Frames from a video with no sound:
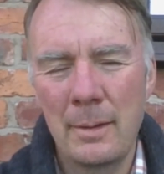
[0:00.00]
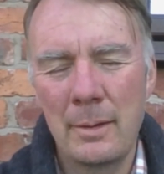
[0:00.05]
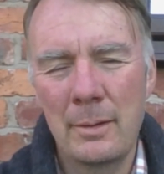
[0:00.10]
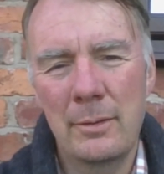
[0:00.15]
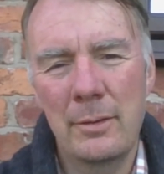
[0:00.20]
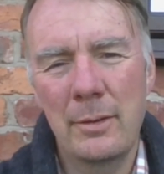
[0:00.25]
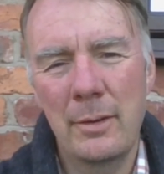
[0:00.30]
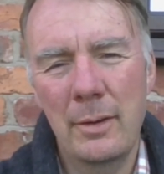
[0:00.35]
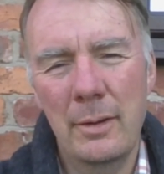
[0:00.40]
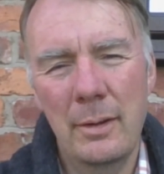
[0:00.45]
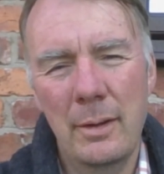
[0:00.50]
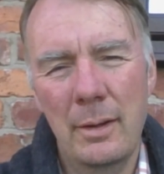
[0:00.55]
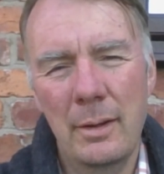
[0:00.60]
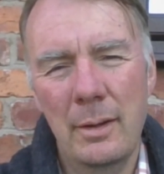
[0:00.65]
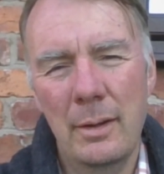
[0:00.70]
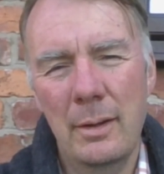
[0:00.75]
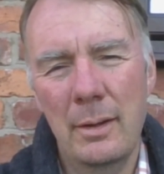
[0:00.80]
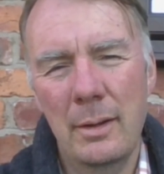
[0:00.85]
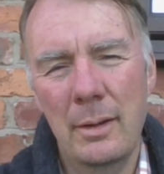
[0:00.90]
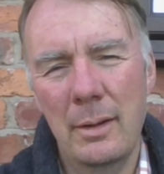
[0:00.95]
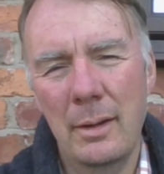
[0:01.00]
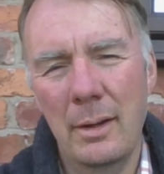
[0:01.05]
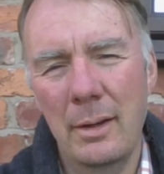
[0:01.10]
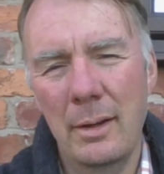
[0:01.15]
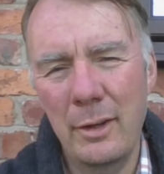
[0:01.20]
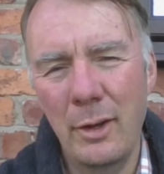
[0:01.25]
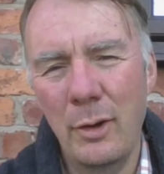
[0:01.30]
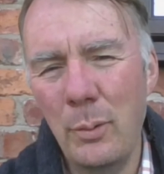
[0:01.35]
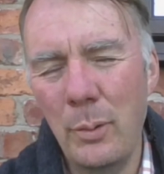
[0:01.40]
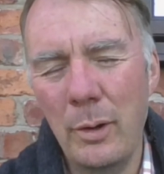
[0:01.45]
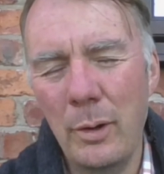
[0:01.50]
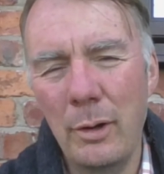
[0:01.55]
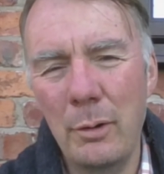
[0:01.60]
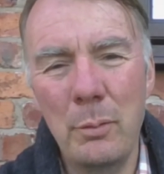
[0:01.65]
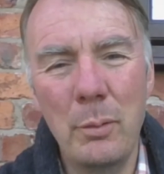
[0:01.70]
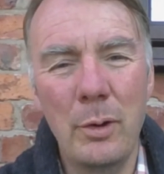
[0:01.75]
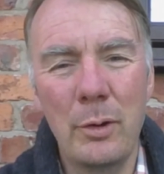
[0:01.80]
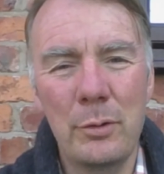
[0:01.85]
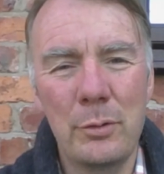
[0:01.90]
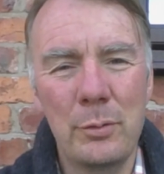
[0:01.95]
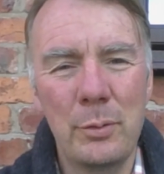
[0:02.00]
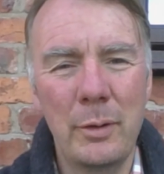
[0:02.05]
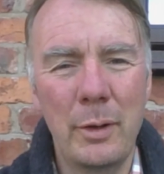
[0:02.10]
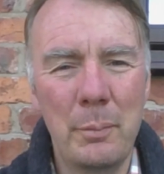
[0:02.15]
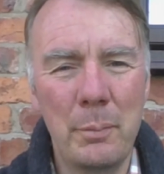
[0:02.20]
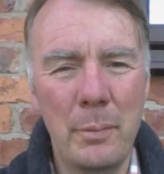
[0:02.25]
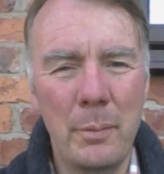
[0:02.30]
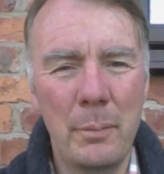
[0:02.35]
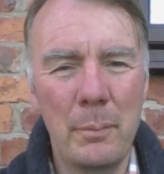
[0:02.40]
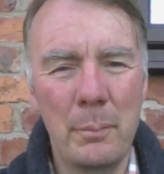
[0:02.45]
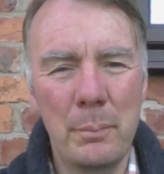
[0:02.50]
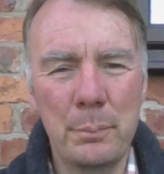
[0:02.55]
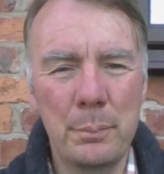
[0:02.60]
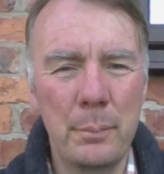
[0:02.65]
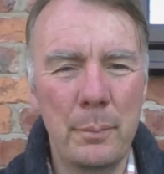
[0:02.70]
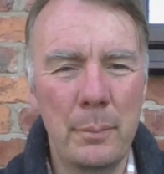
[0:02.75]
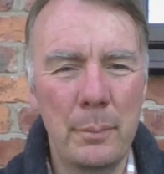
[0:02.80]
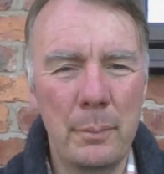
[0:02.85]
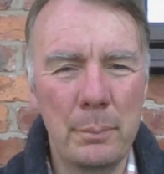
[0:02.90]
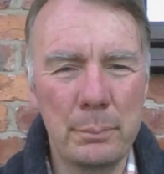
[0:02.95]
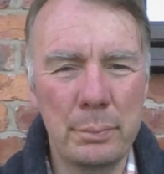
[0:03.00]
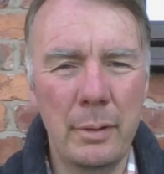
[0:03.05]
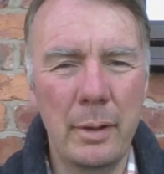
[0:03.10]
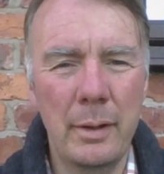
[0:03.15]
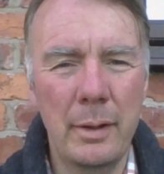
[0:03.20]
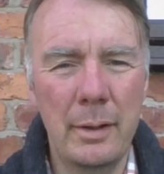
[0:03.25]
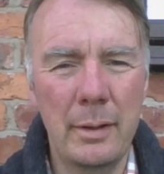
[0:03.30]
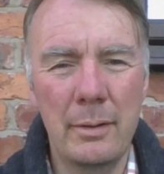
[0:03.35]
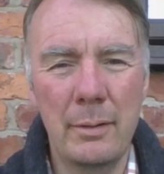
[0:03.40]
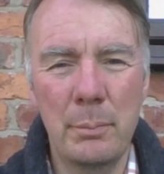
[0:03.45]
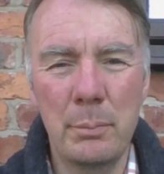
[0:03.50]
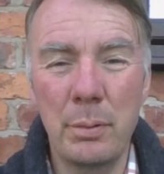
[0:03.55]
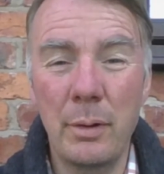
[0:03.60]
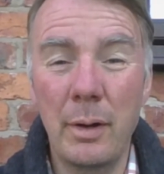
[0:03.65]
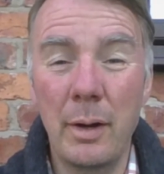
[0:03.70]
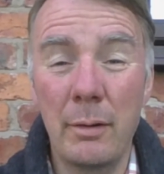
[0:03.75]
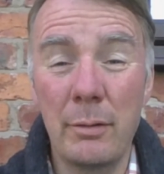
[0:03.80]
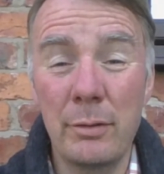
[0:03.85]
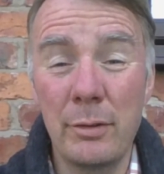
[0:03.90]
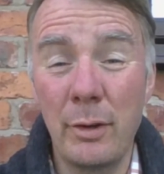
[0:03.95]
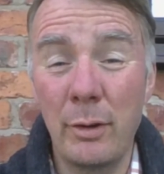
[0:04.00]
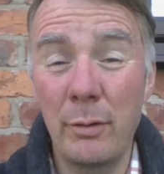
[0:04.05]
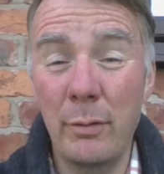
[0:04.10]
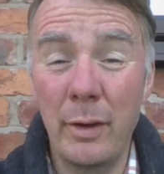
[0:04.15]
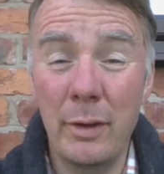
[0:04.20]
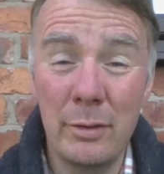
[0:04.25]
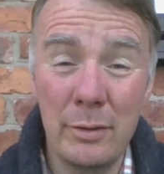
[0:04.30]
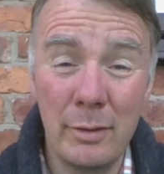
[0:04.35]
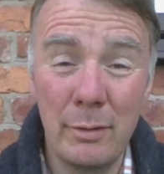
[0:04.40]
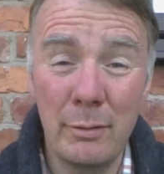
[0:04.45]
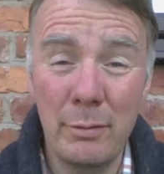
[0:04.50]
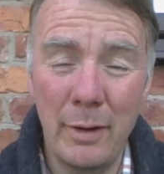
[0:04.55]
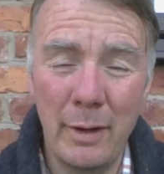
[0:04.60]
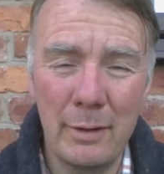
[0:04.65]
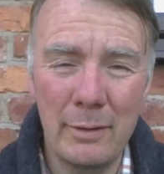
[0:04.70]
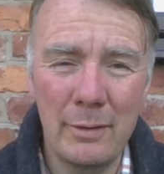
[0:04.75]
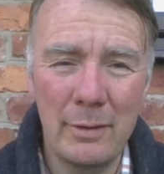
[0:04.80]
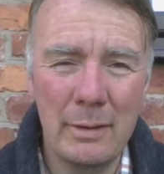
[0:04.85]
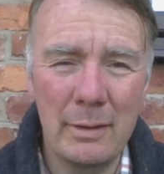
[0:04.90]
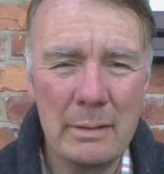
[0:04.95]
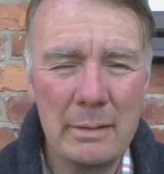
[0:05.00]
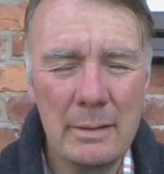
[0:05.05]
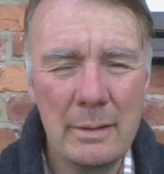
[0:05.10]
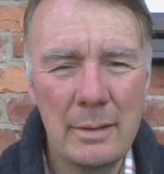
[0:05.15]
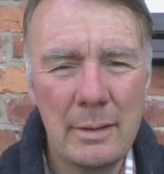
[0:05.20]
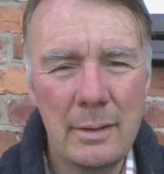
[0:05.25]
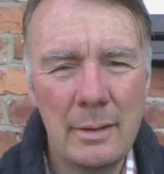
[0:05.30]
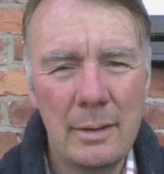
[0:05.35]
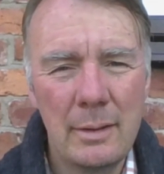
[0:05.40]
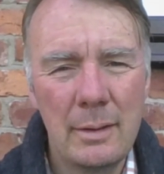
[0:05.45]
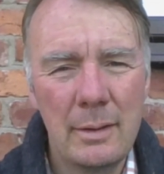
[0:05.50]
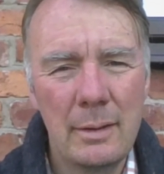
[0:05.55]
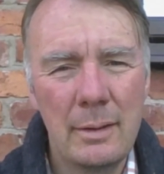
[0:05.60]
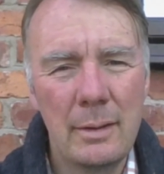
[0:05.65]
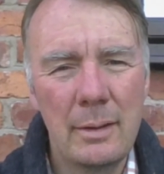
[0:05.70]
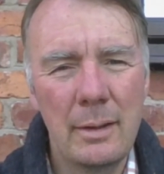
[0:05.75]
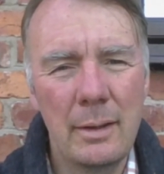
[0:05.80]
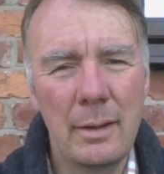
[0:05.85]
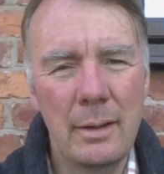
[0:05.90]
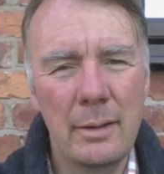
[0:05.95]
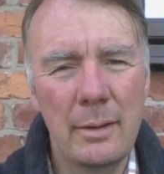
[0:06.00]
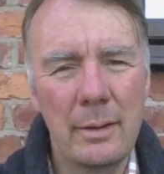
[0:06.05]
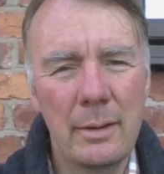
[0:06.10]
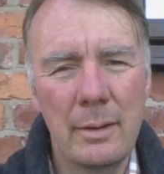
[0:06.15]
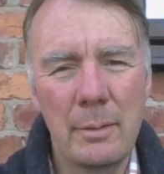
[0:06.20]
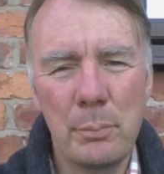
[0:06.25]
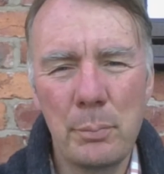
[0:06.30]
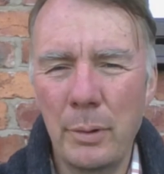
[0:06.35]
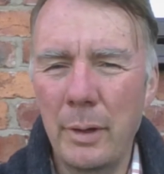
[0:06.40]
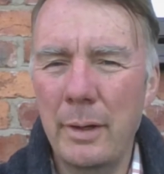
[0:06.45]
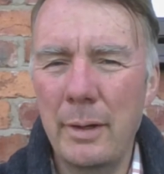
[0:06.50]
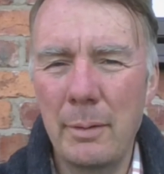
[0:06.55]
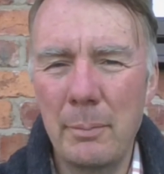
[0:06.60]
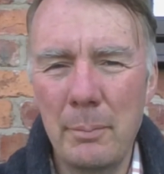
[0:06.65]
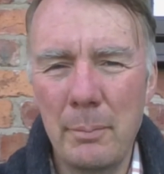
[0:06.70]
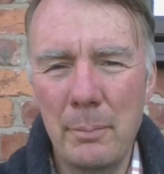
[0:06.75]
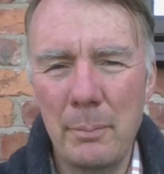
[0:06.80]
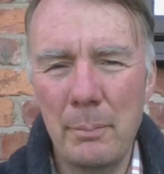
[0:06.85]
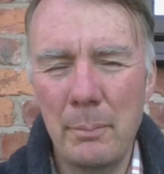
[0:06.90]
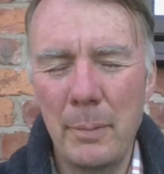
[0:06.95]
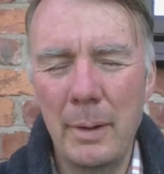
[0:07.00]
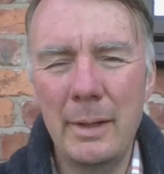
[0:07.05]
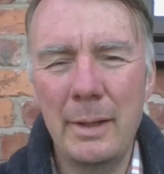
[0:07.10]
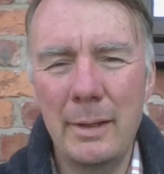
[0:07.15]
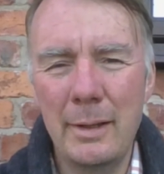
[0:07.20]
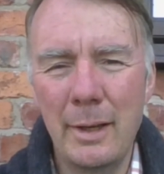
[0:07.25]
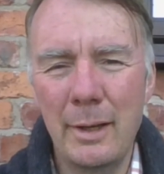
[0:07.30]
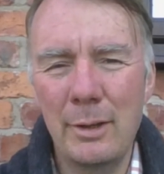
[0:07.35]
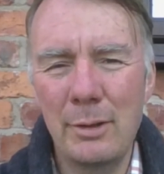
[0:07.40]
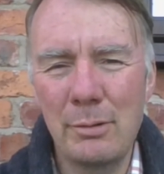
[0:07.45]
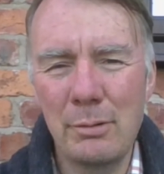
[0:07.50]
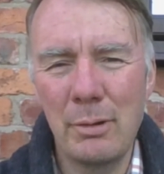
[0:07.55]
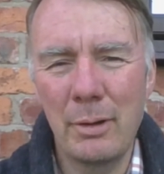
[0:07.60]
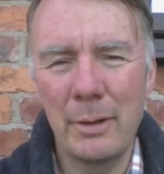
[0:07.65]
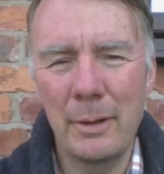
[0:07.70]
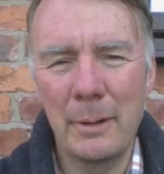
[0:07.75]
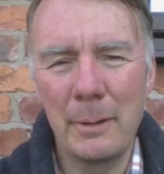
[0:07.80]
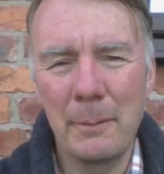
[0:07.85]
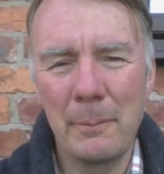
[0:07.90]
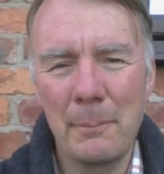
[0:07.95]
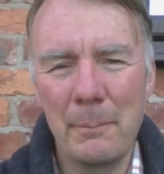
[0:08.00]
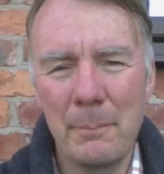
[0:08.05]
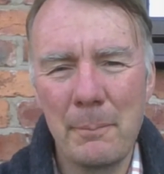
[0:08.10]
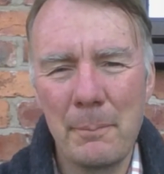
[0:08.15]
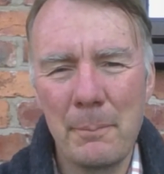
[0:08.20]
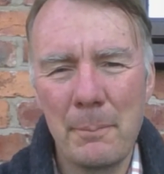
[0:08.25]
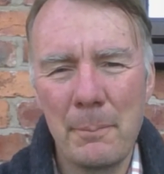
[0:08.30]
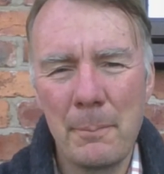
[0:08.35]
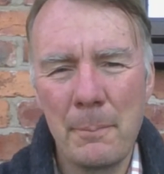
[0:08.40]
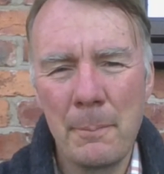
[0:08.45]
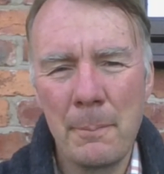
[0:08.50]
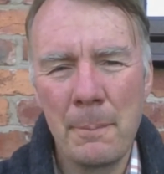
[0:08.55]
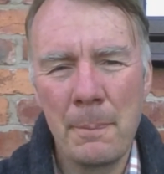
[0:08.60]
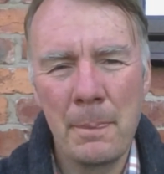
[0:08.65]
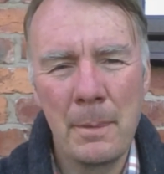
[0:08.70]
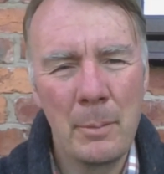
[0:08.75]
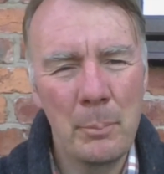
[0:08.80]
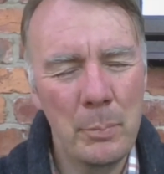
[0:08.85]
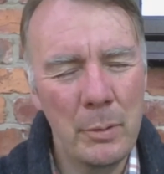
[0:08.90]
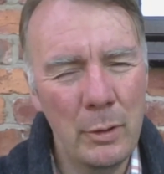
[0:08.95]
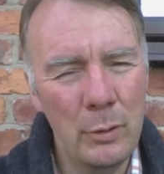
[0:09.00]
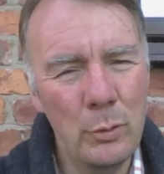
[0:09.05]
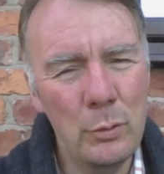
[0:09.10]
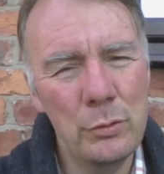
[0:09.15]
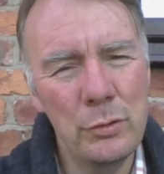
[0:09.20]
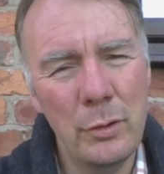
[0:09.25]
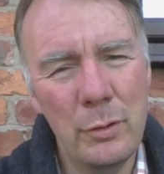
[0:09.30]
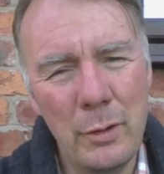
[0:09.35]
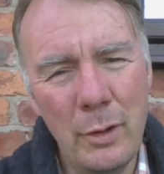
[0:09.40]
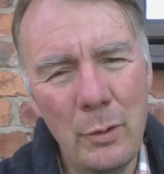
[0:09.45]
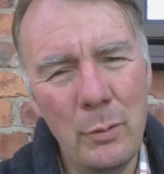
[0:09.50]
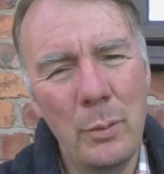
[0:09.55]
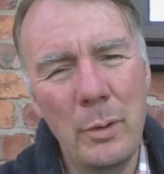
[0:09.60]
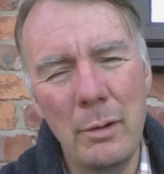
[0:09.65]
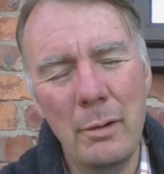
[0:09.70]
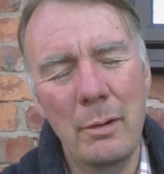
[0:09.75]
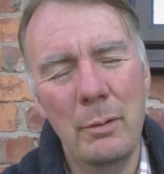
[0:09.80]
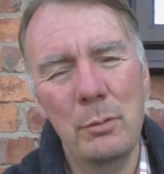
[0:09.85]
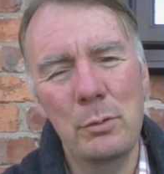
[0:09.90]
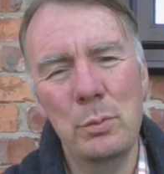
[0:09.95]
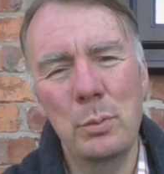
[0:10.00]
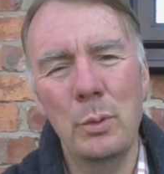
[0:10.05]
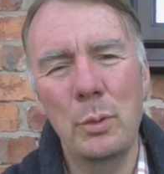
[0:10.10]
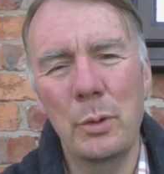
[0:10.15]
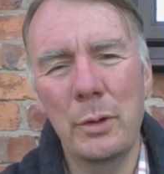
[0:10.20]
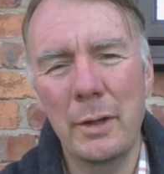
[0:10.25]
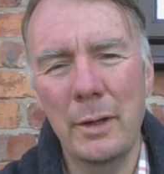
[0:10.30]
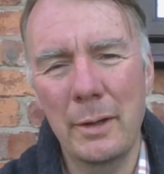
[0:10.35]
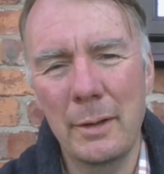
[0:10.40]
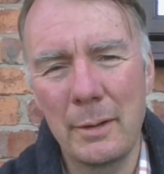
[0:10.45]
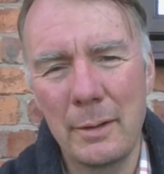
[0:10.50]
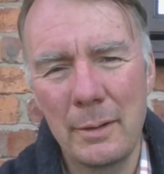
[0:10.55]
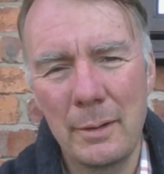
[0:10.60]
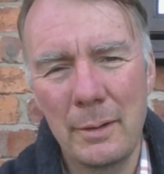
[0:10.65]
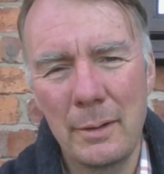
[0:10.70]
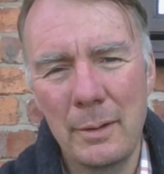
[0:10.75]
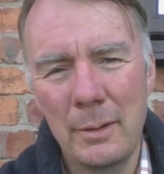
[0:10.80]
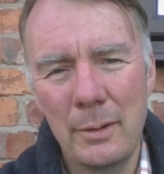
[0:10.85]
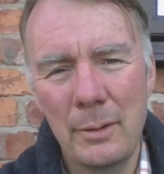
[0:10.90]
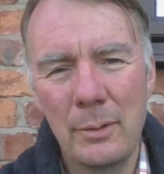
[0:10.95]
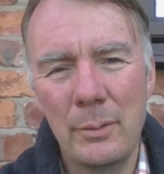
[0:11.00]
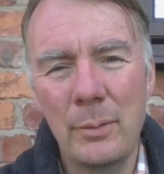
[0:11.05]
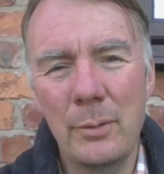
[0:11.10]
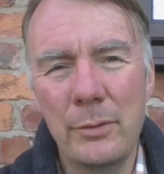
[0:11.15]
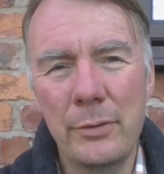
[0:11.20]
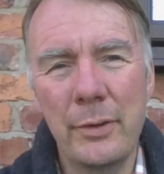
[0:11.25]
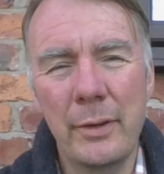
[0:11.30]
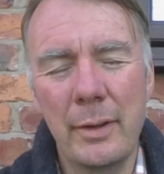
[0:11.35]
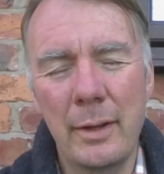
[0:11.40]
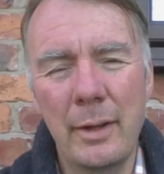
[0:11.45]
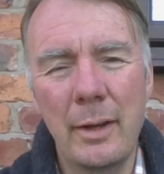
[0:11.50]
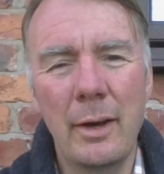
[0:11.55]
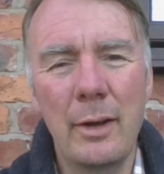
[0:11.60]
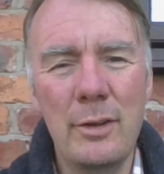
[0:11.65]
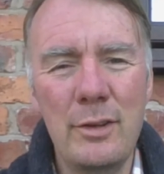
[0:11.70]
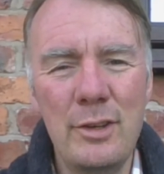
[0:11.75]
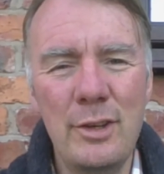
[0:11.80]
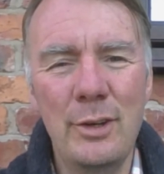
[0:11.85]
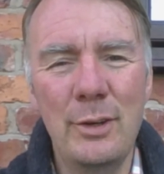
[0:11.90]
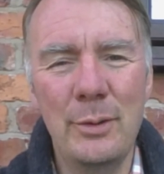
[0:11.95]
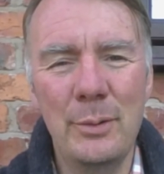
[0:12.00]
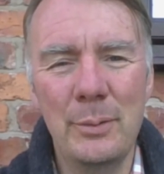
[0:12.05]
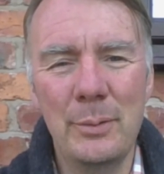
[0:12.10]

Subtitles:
So, I where I was when I prayed the prayer of salvation. In fact, I prayed it many days running. But I also know where I was walking when suddenly I knew